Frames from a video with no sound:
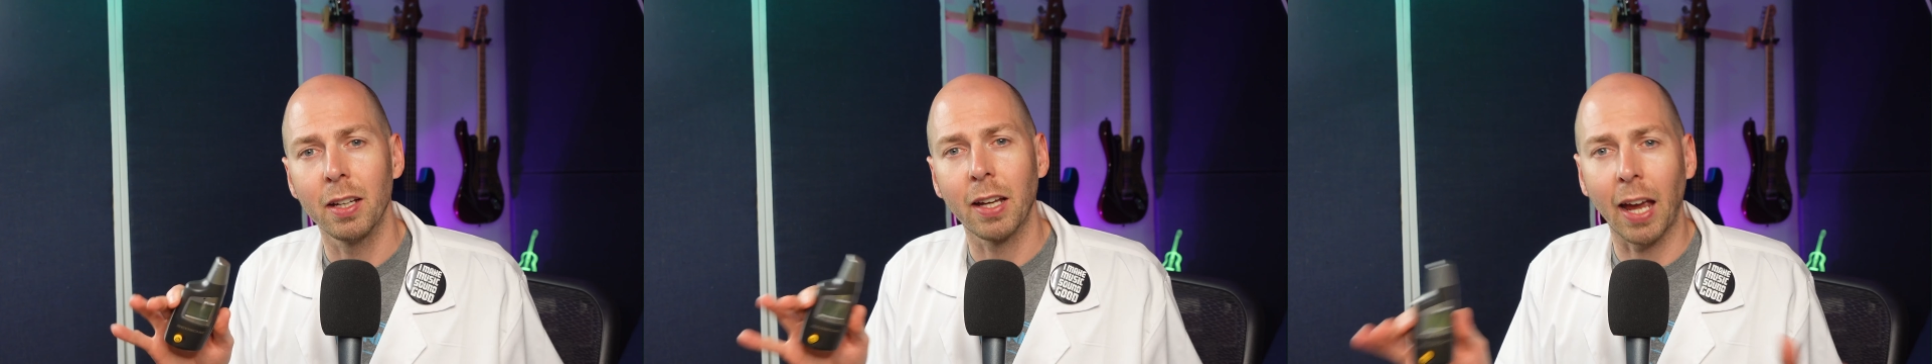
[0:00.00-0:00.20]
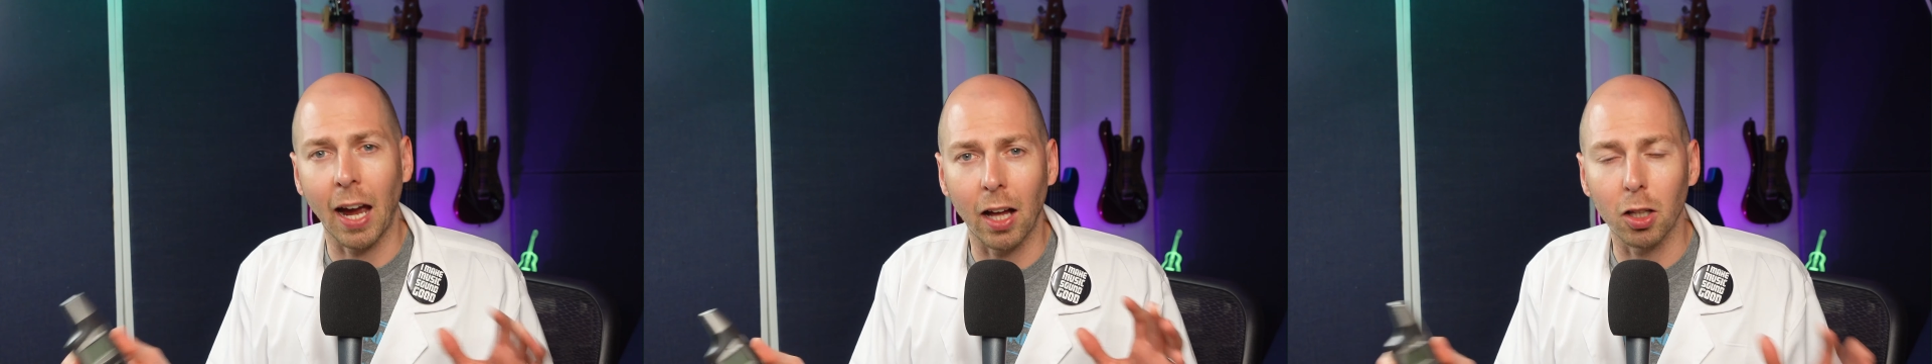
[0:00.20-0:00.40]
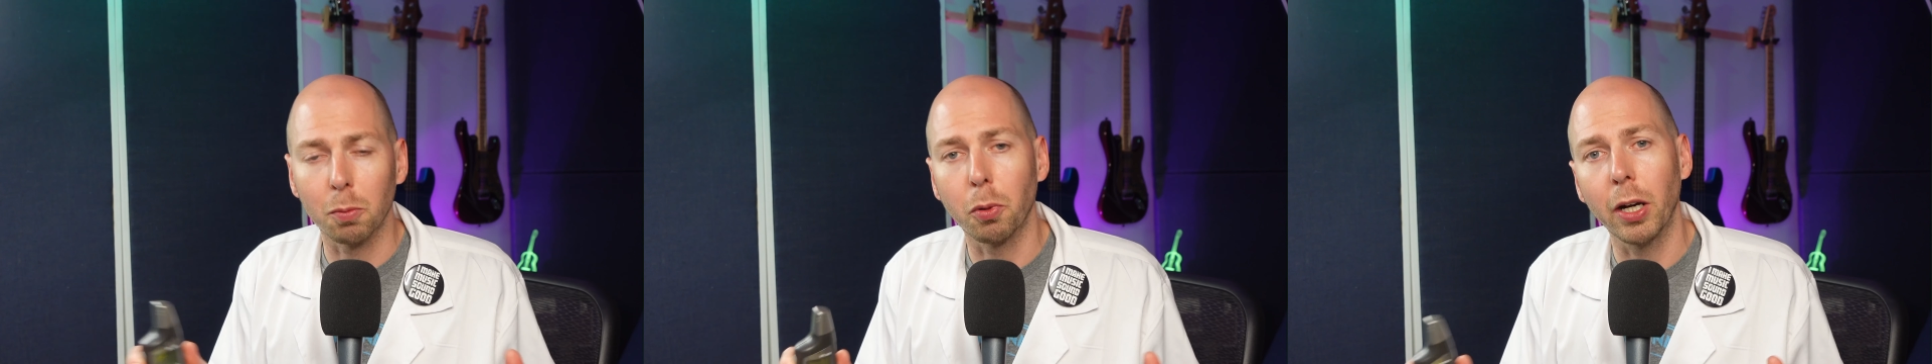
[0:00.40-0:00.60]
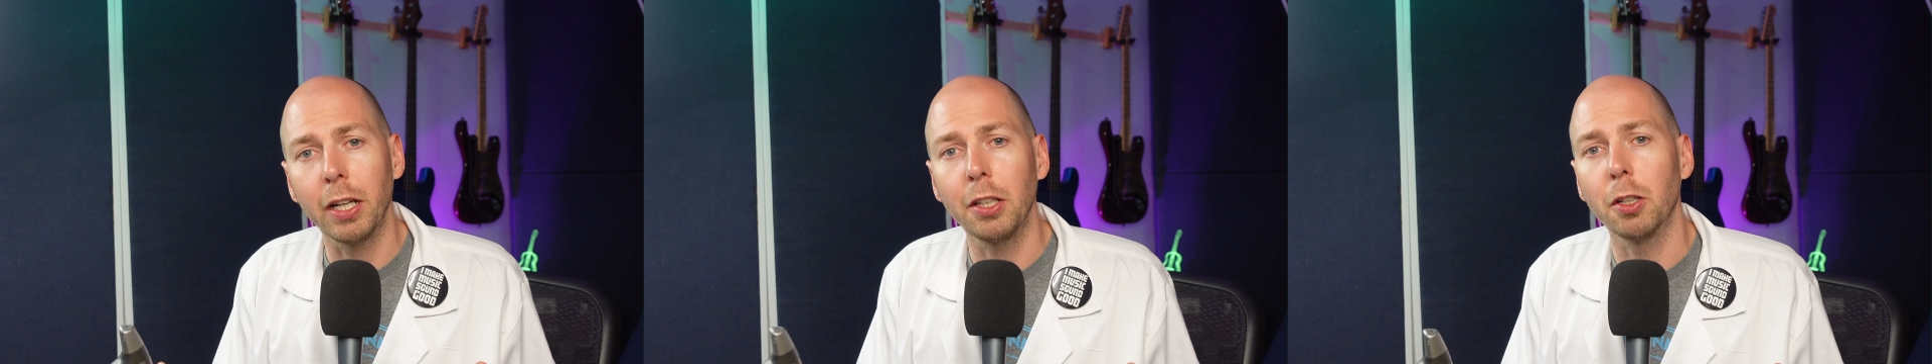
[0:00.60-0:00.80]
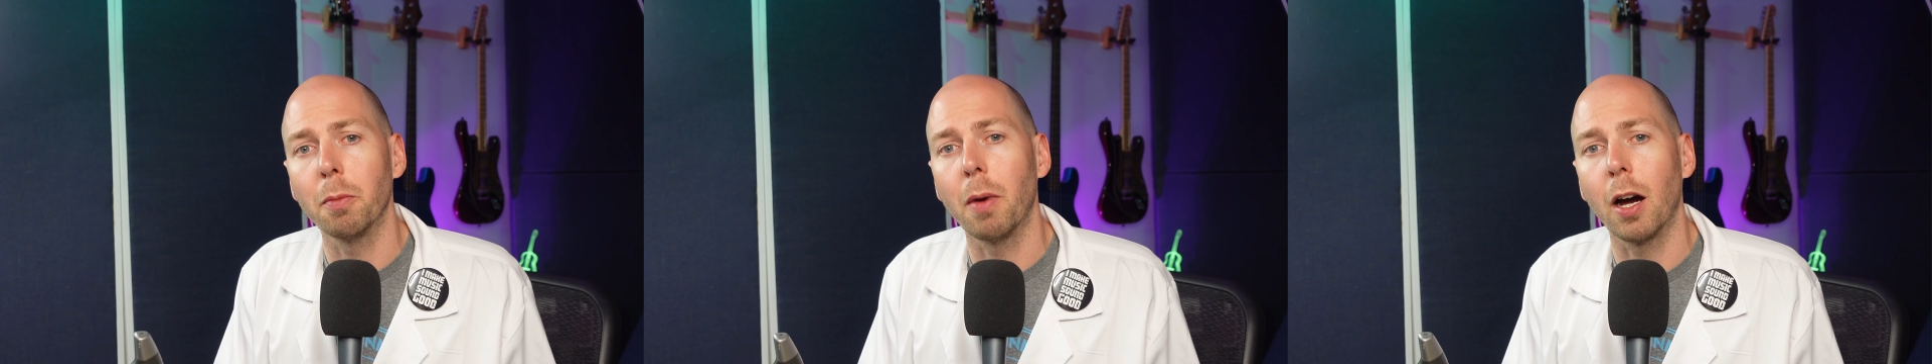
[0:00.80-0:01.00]

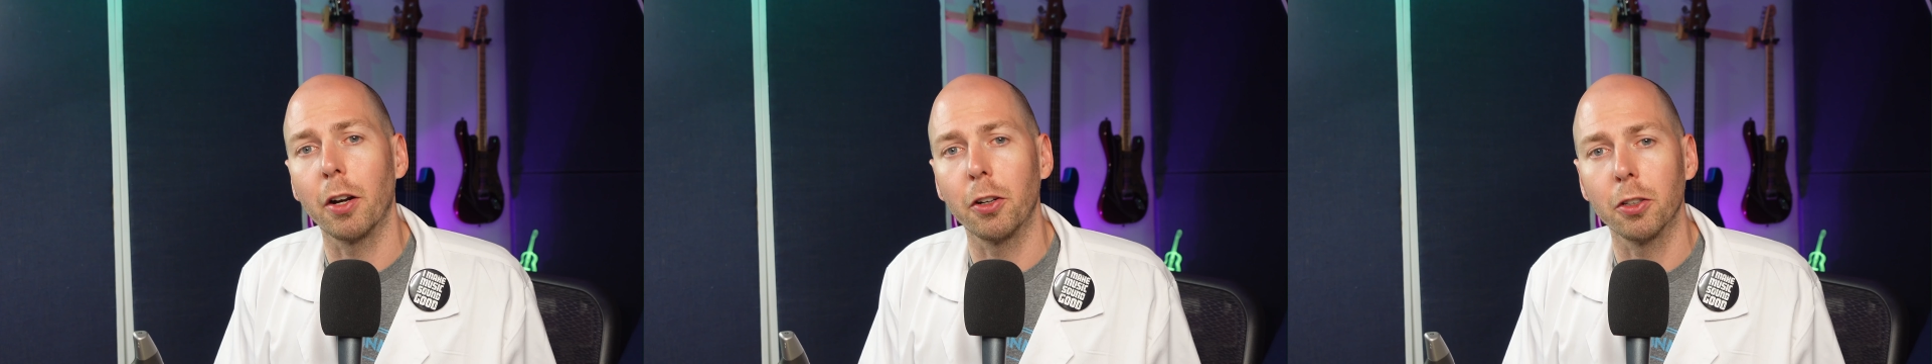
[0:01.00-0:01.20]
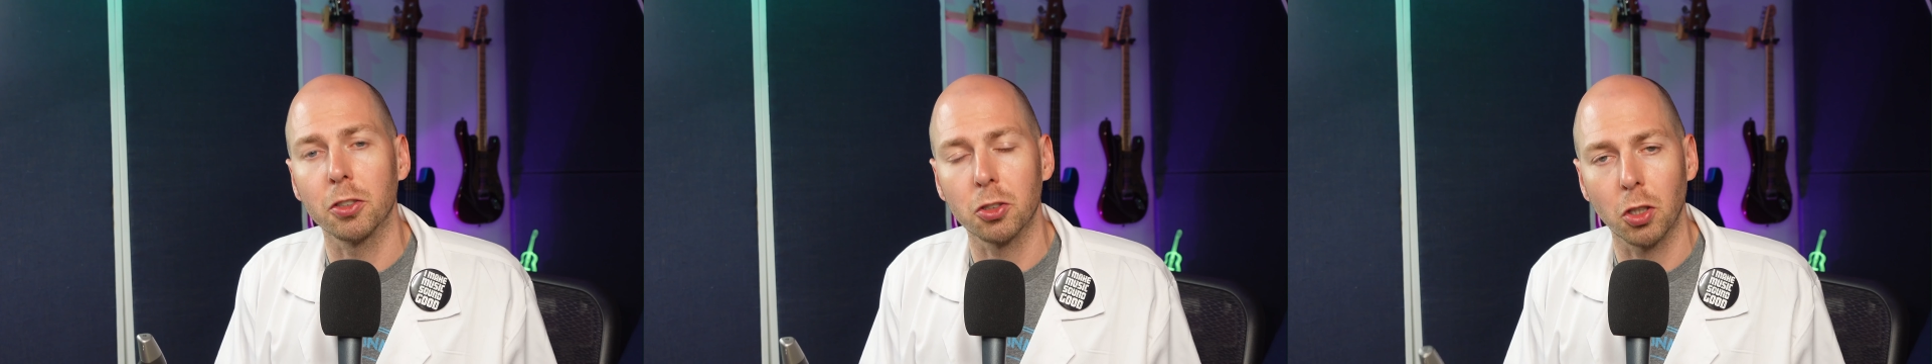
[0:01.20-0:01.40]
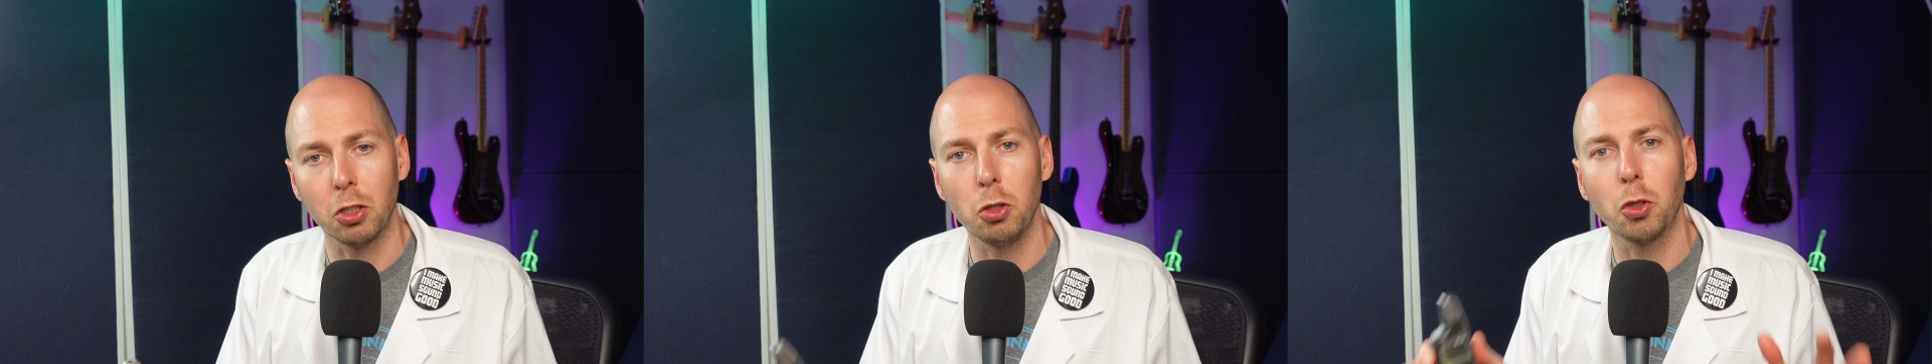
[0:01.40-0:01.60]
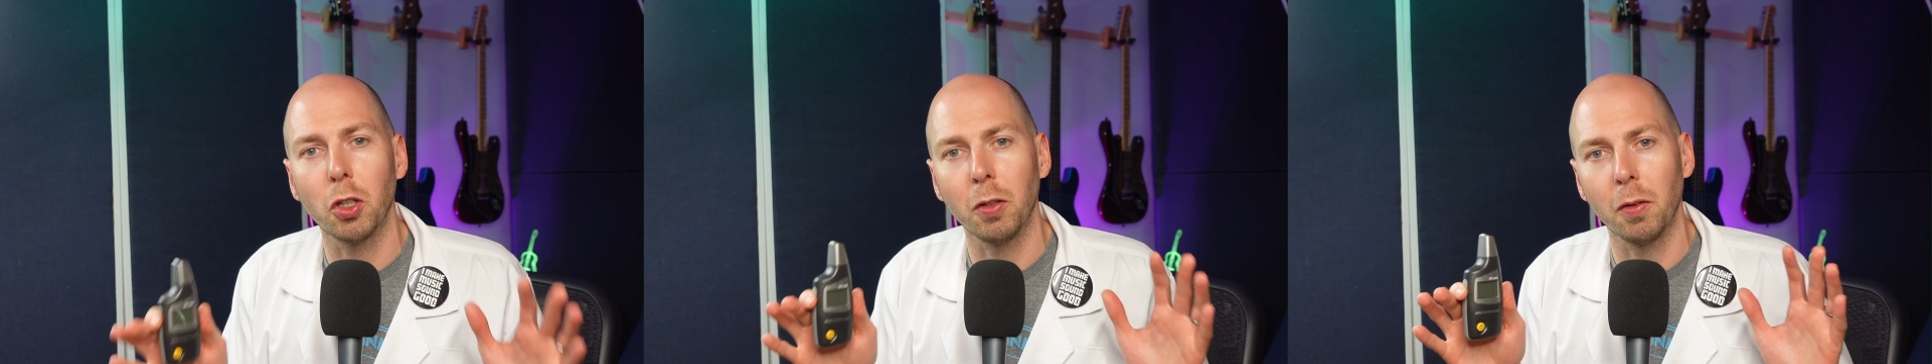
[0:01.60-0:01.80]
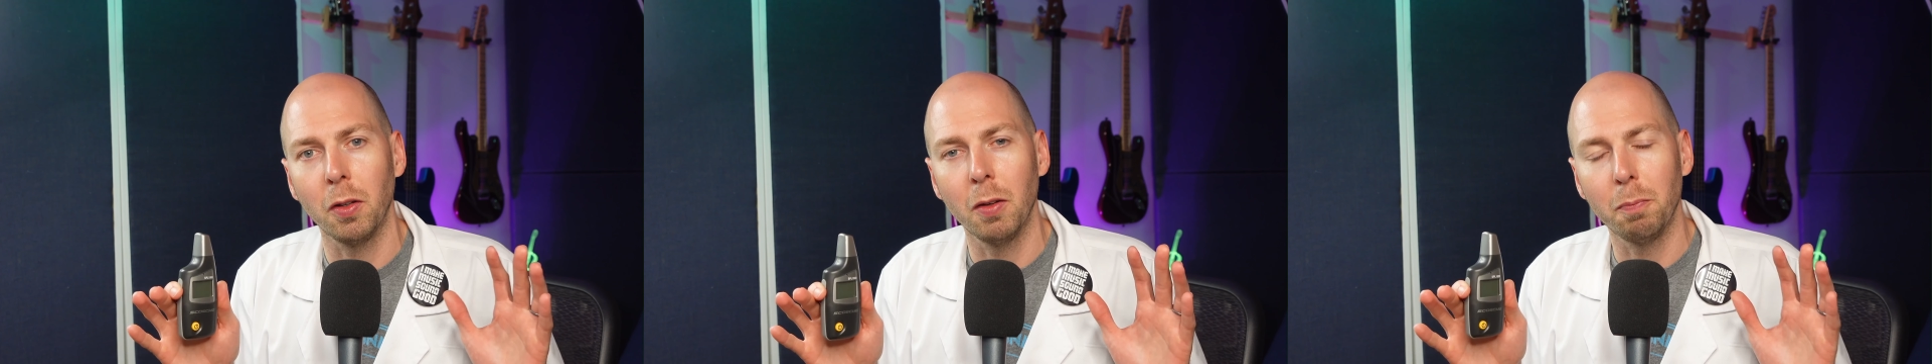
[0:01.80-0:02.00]
calibrating your monitors so you
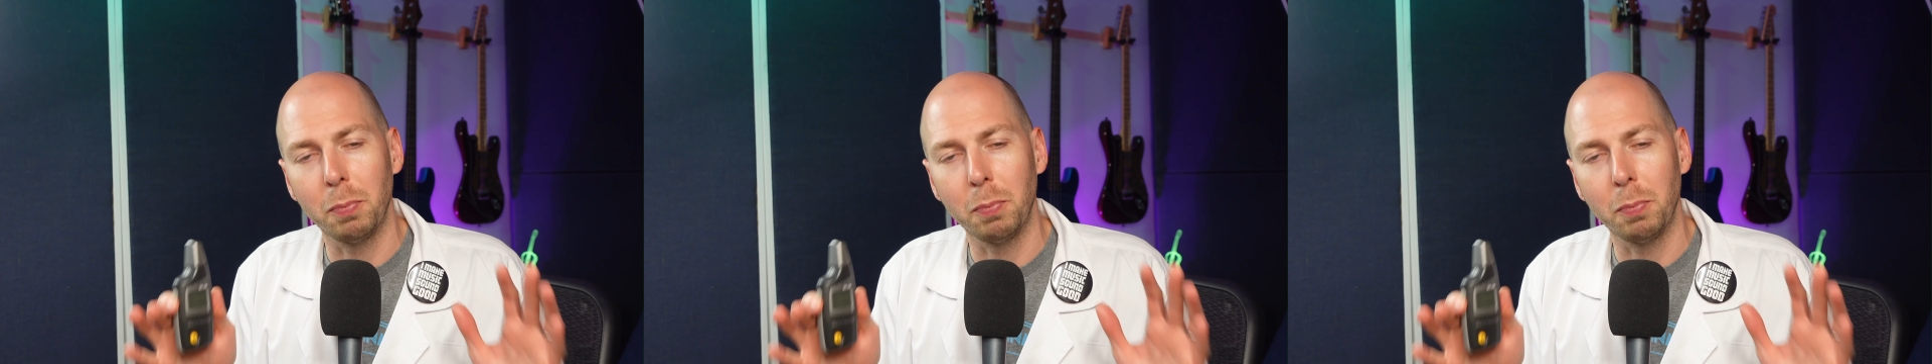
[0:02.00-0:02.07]
can